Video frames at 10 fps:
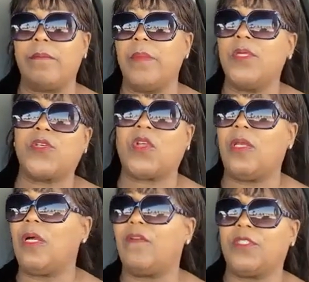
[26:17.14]
Minister
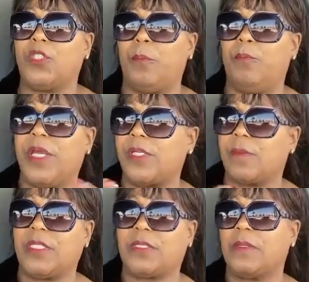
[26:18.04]
Love is your
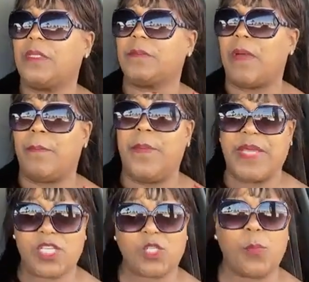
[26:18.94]
biggest, is my
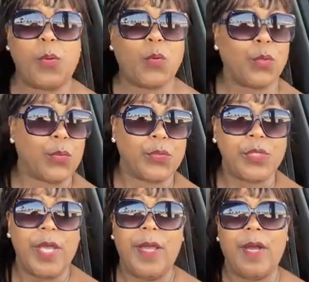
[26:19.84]
biggest supporters,